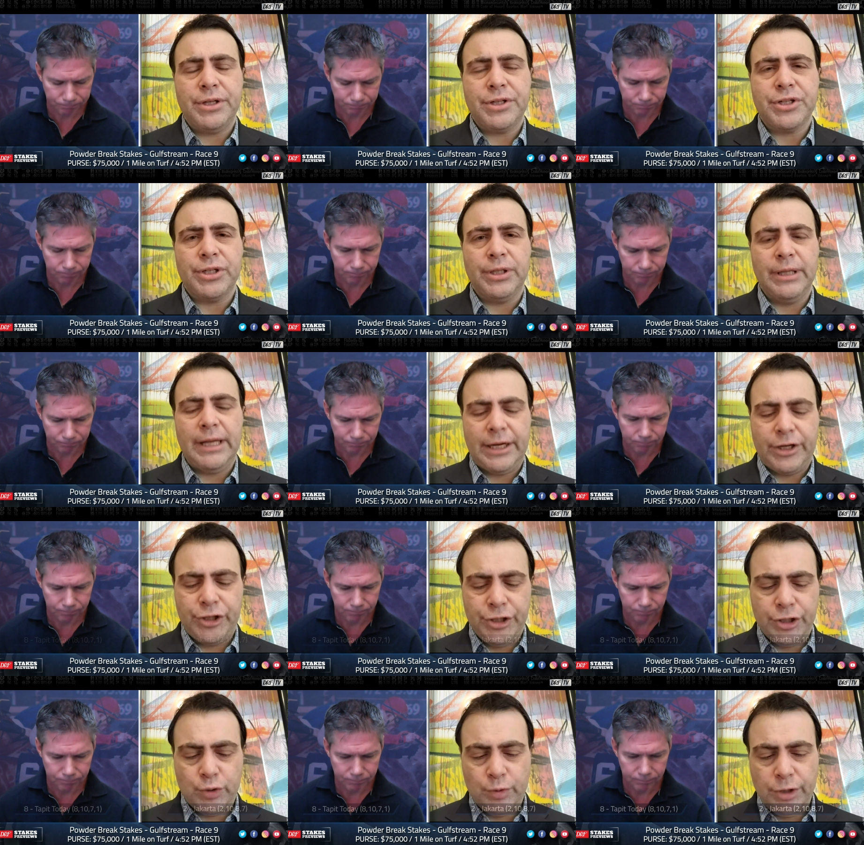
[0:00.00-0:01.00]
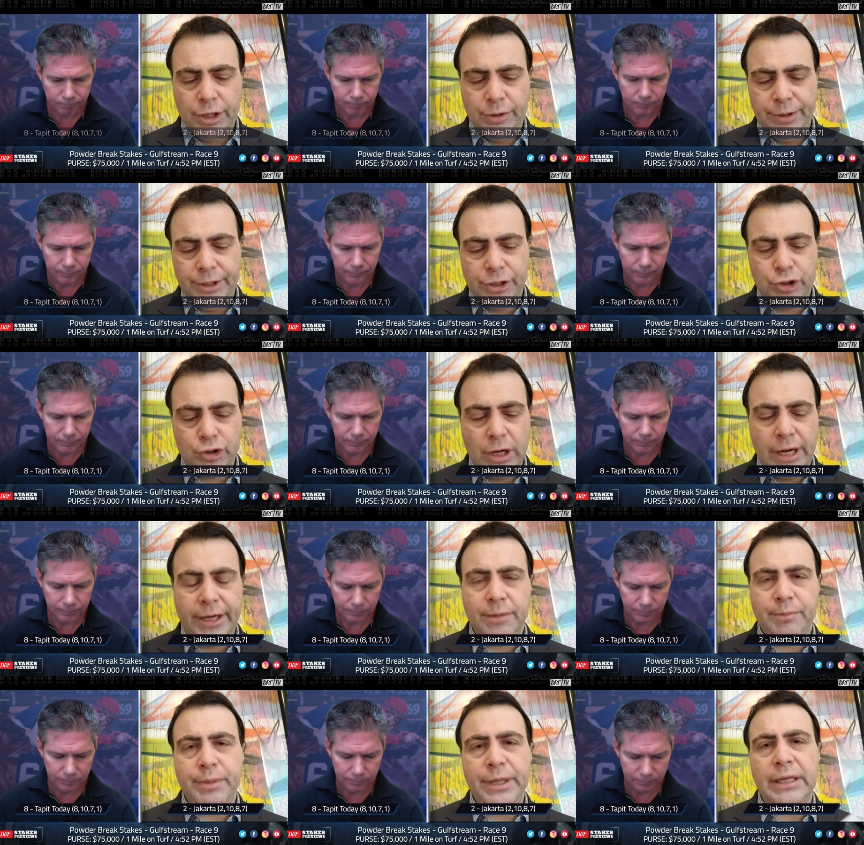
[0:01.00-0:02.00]
Speaker 1: selections. We're going to try
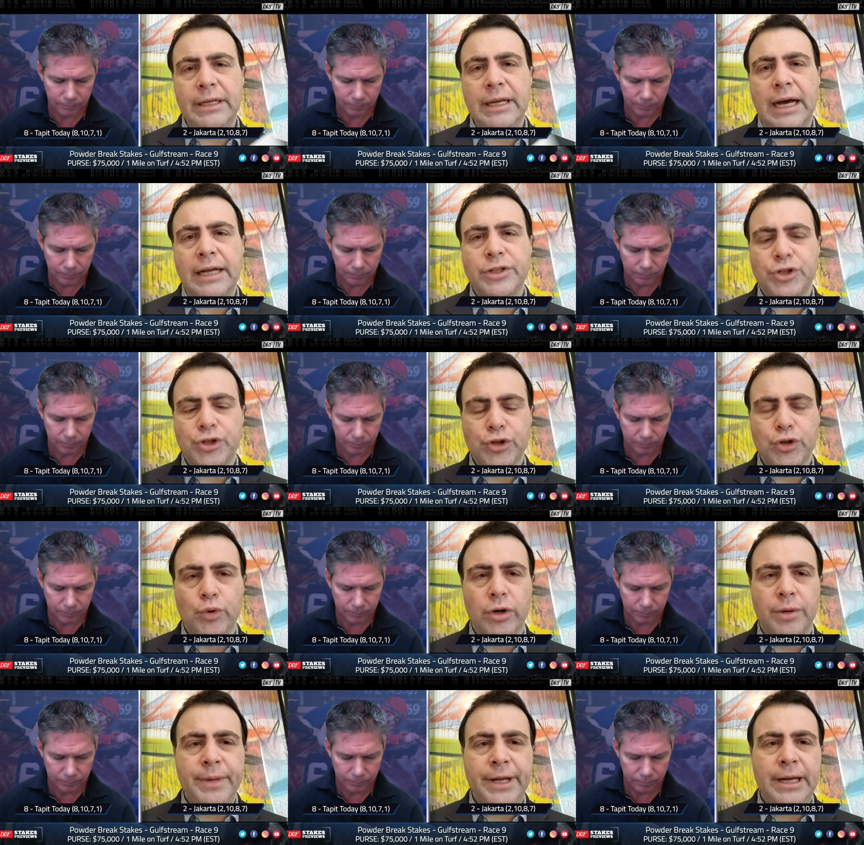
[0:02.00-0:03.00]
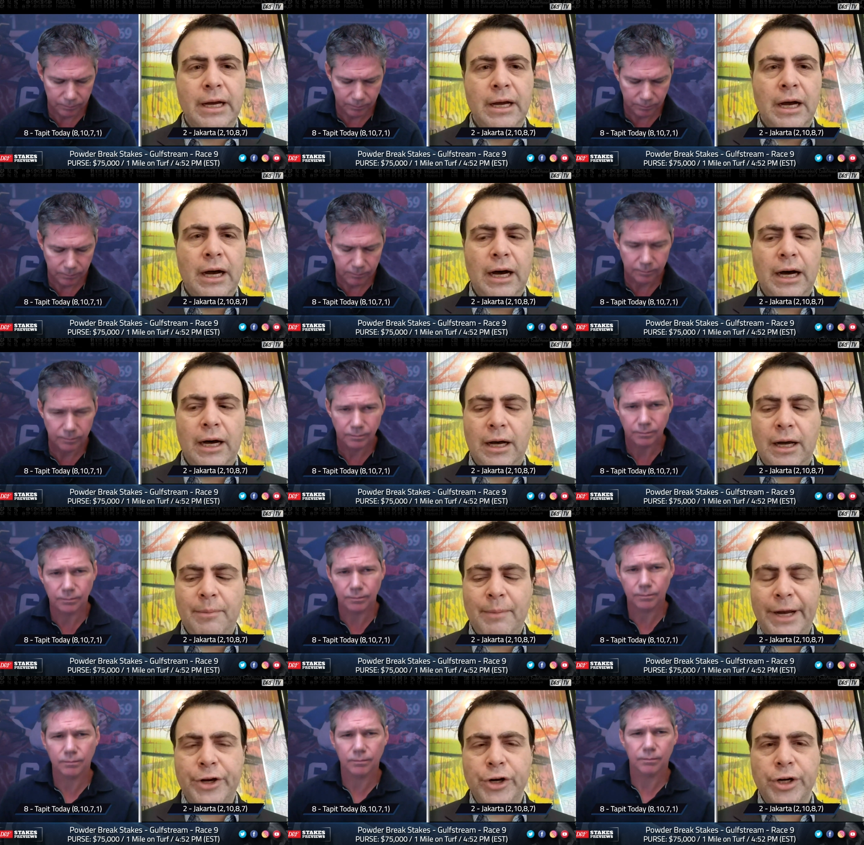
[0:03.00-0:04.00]
to beat Got Stormy. Uh,
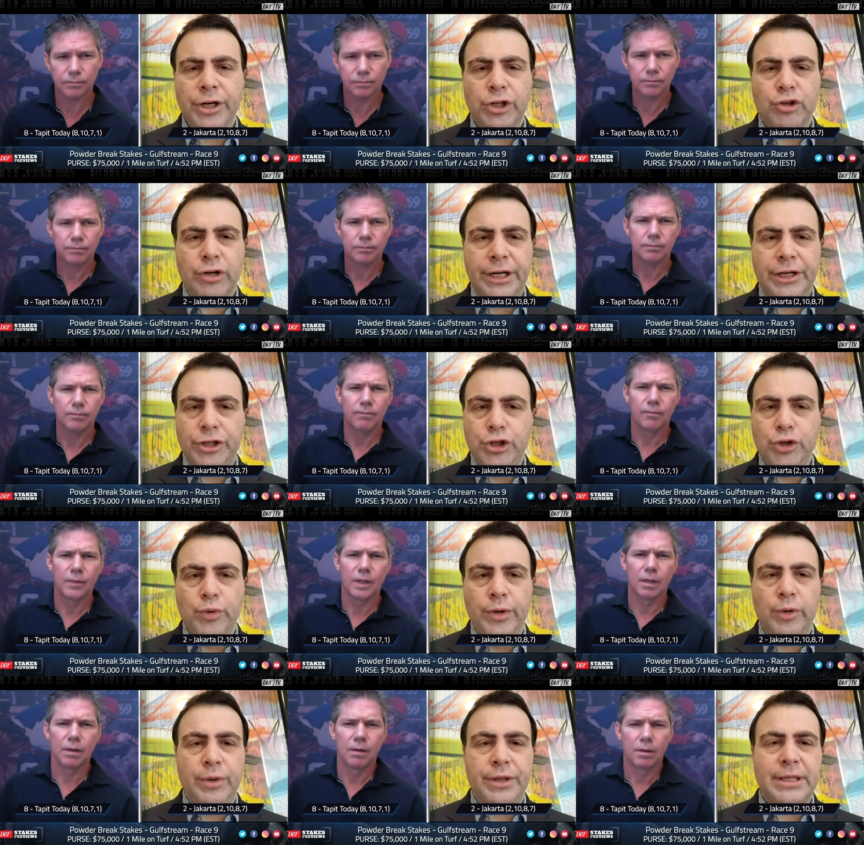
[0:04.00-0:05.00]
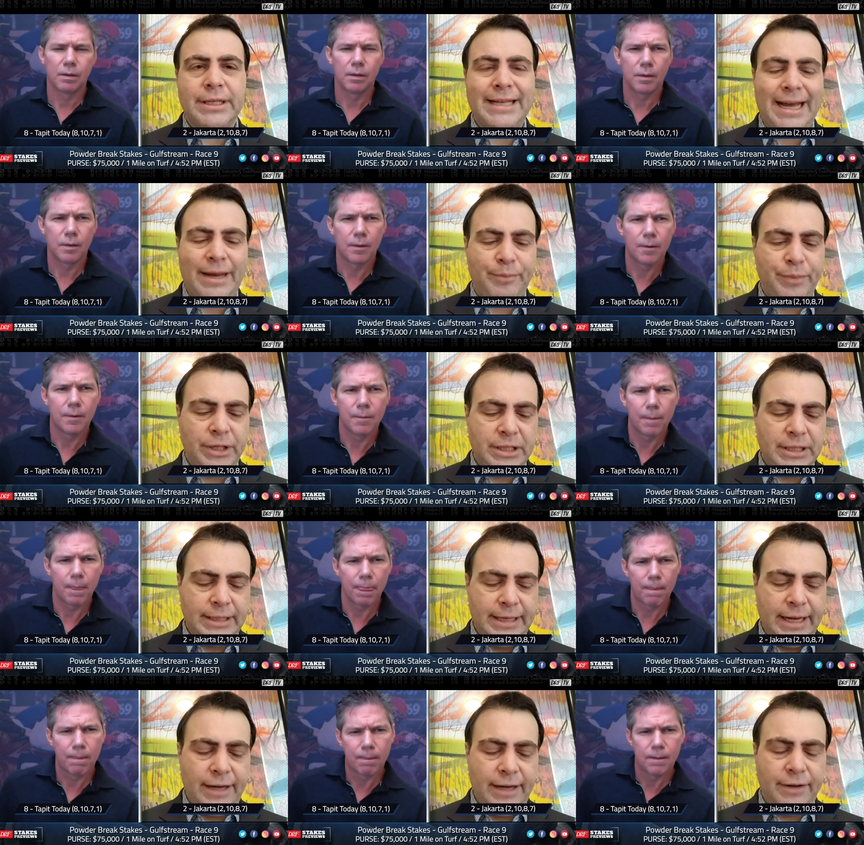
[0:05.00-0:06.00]
Mike, you're going to try to do it with Tapit
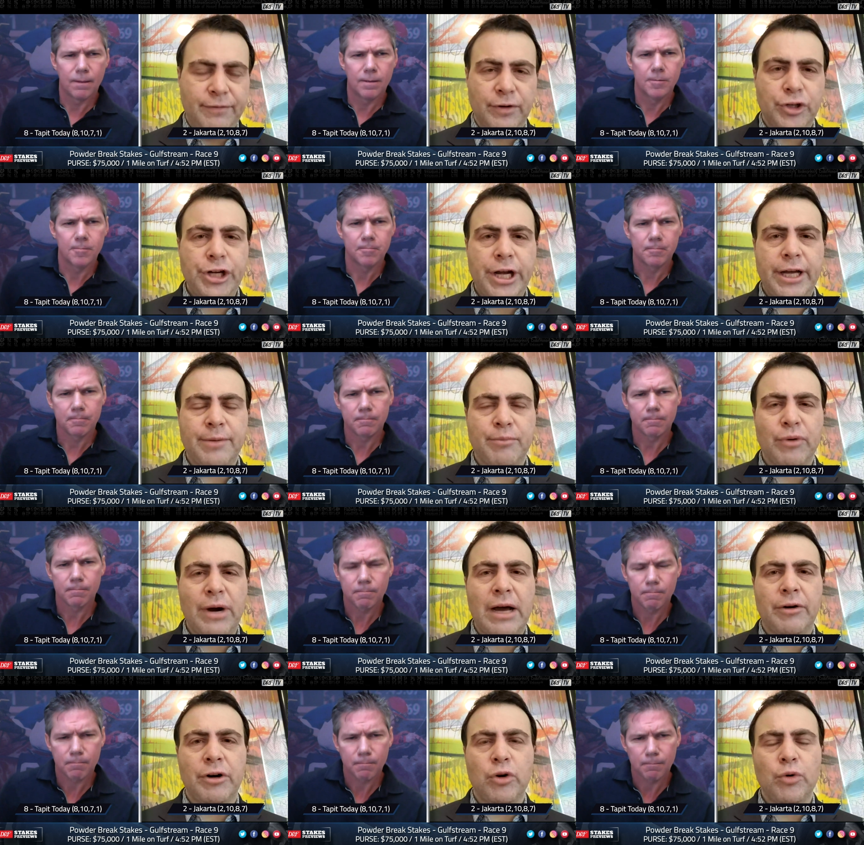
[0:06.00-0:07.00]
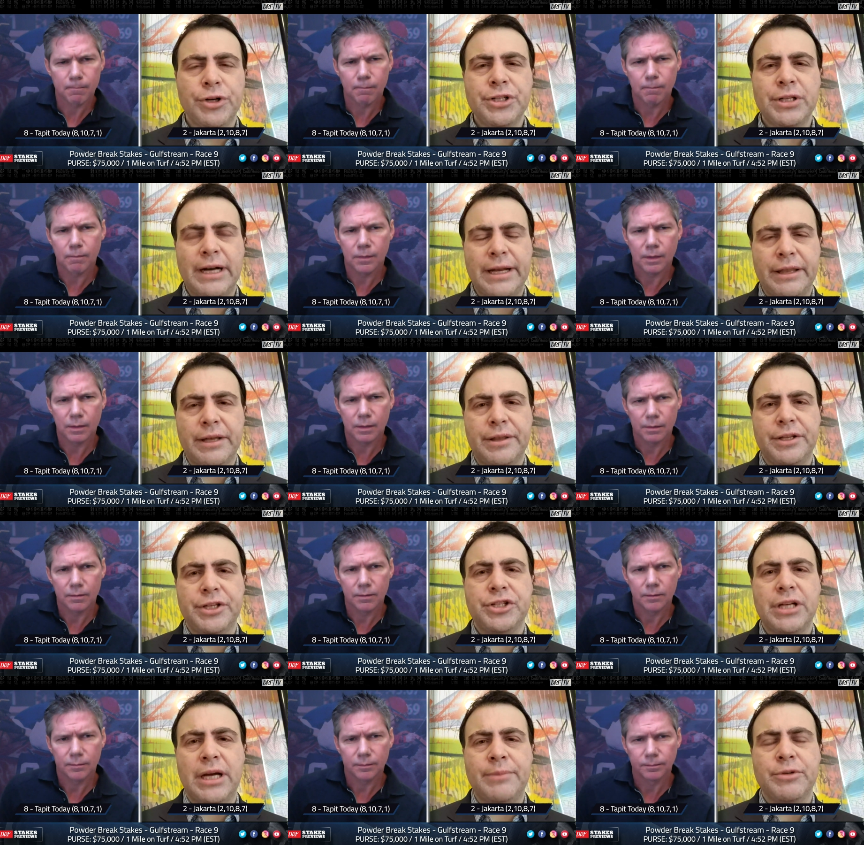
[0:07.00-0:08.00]
today for Chad Brown, a horse that I think
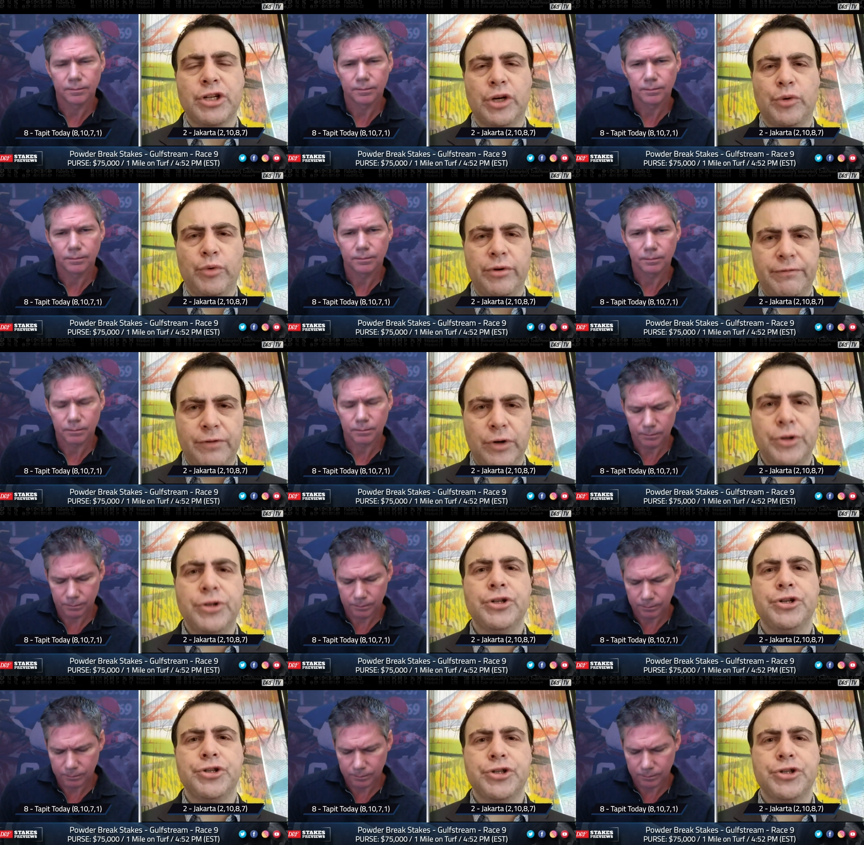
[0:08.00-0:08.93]
this time is going to revert to